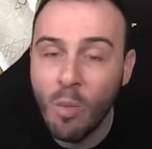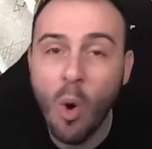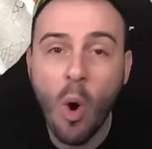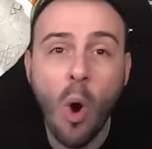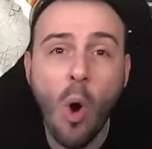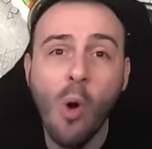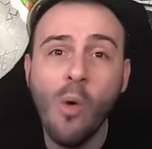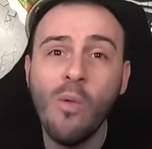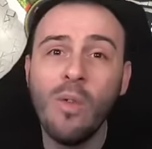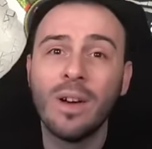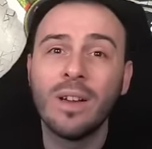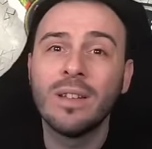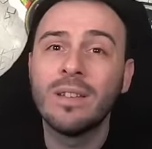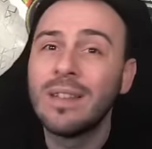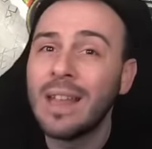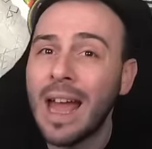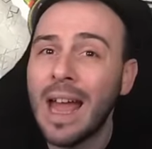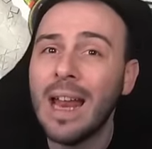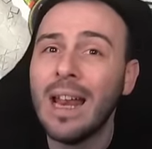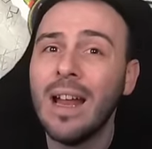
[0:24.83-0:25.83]
over
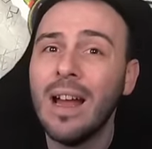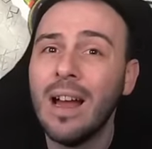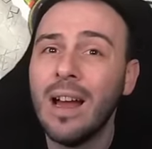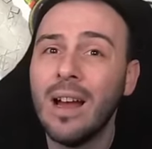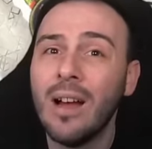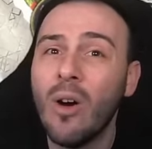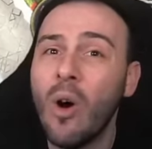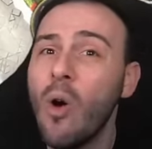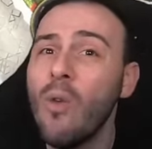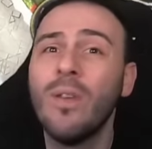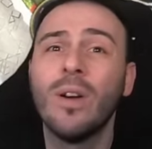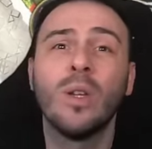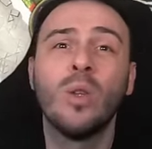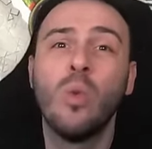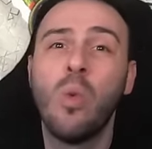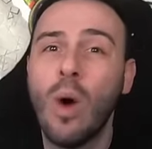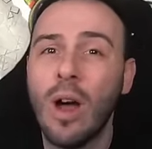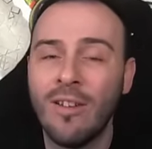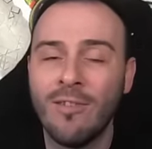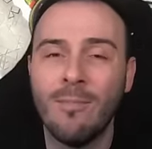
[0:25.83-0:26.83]
ten, uh, over
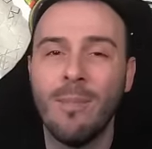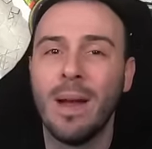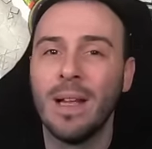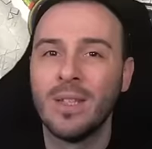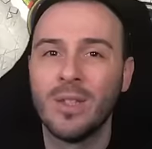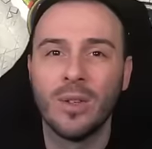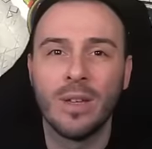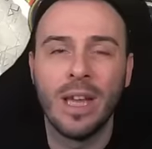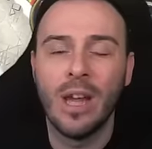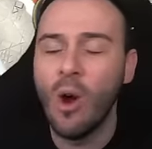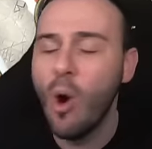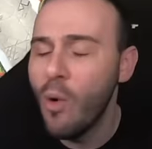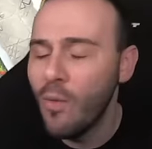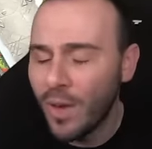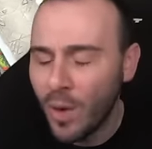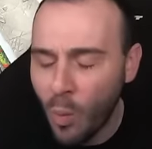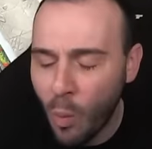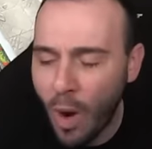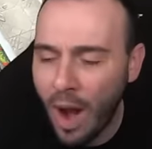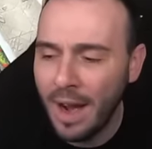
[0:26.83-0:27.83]
twelve months, okay, over
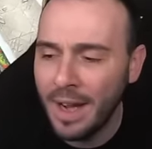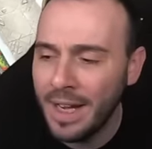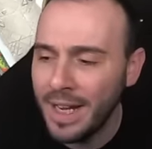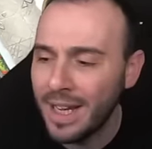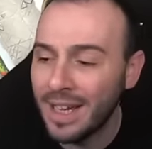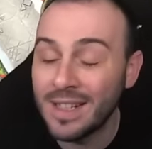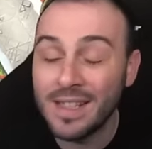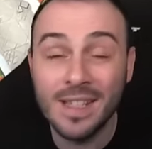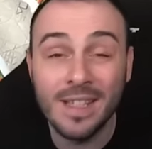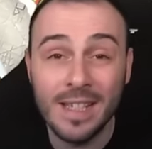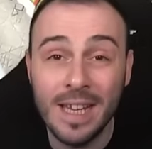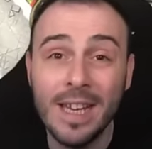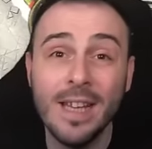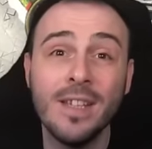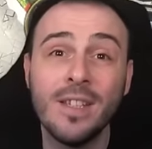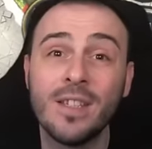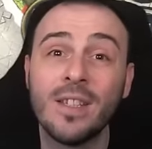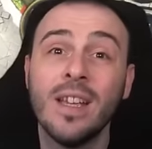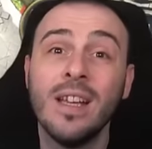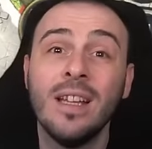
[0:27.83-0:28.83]
one year
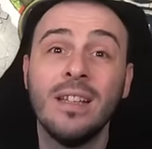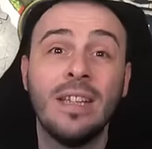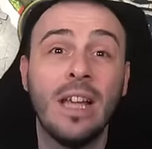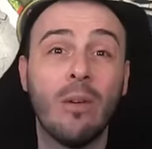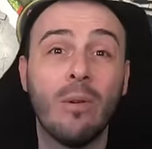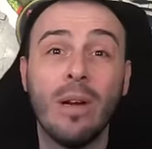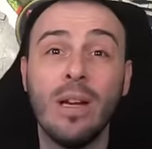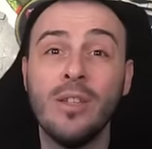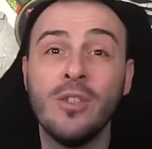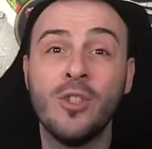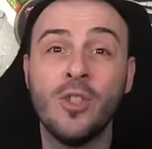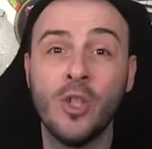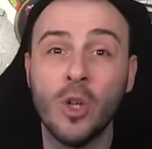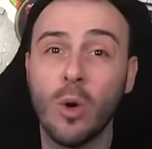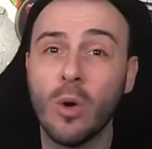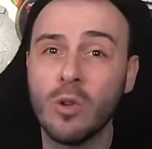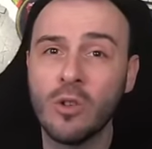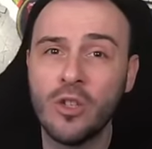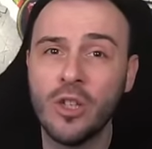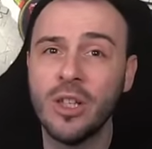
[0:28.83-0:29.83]
since they released
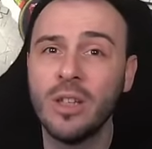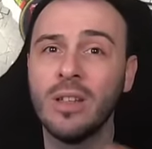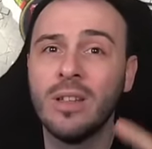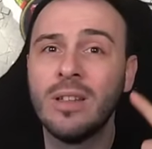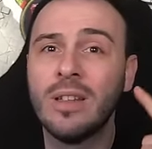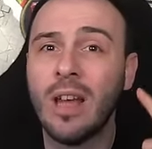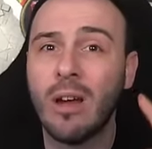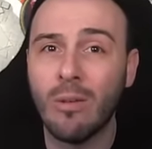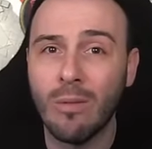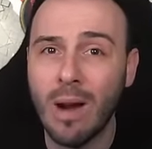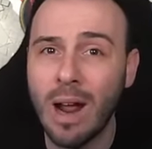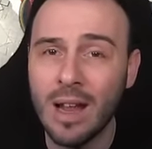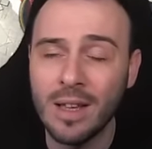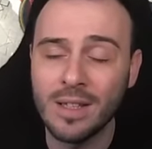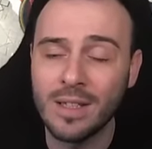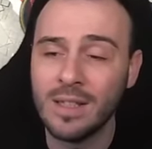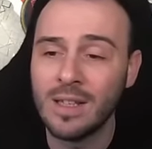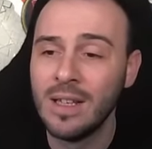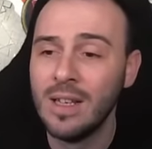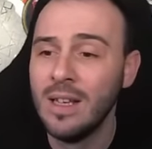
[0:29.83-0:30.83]
Georgit,
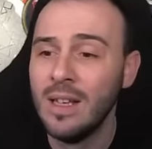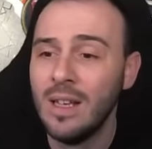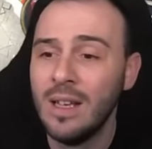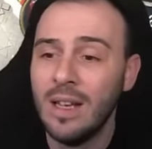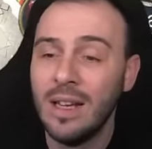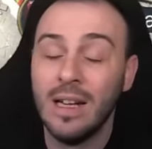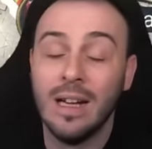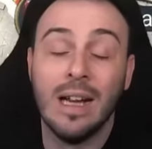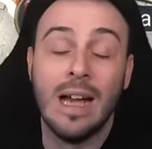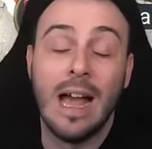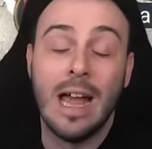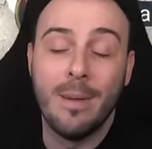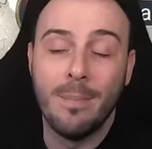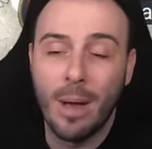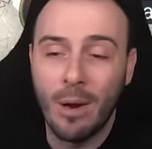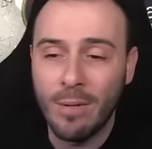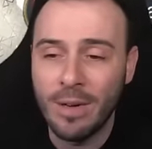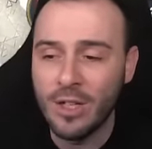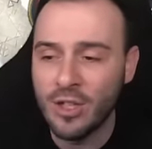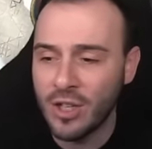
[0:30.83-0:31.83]
Taras, uh, and
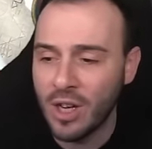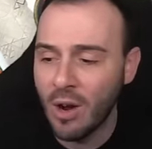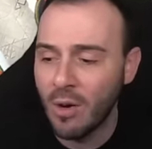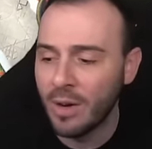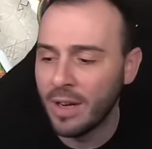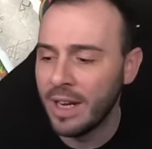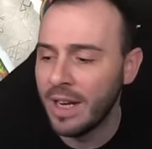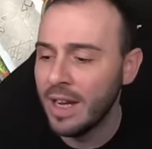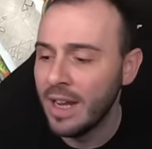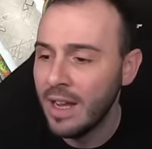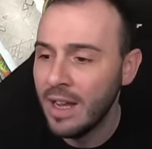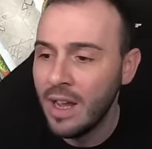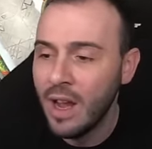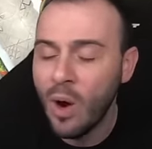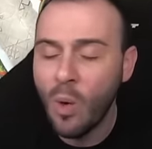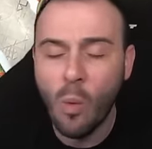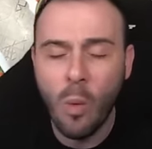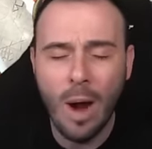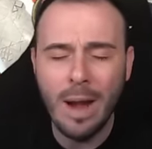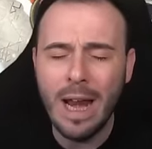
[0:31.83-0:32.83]
Marichka, okay?
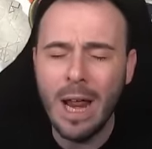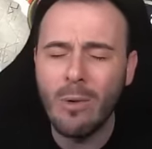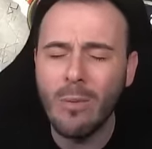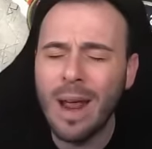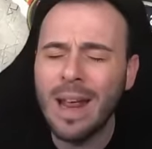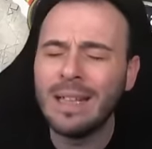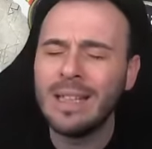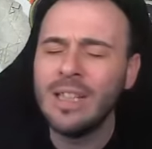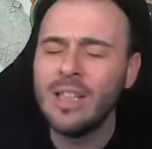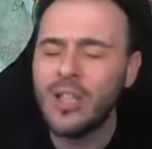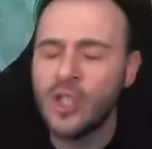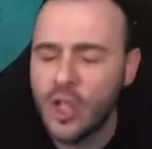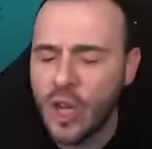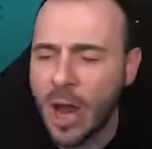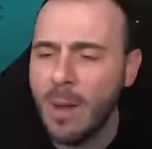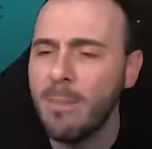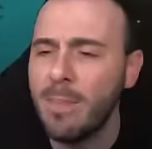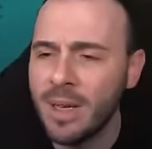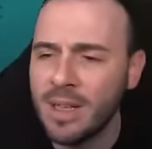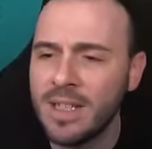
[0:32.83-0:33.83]
When I read this
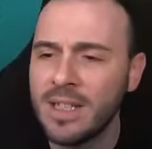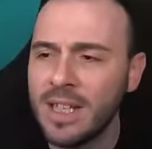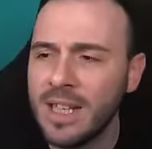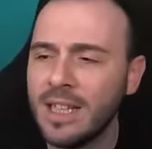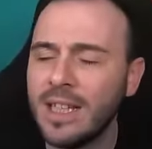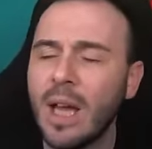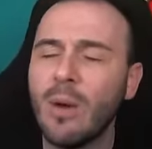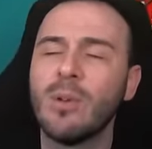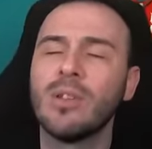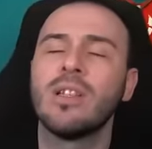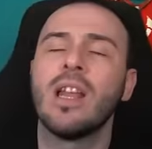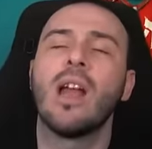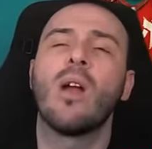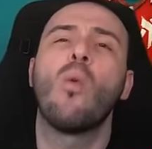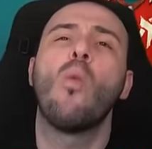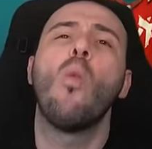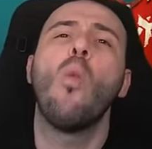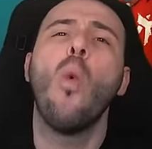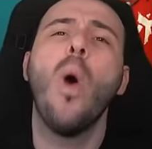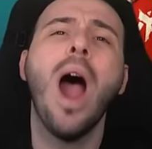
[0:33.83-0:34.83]
champion's kit, I was like,
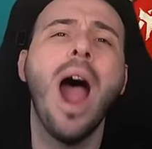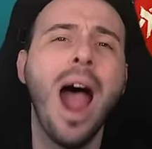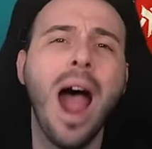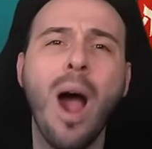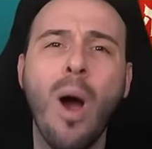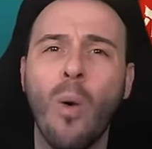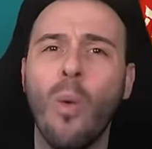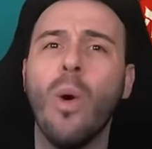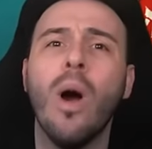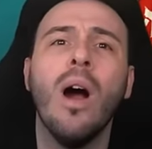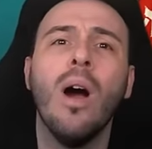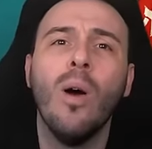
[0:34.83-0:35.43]
wow,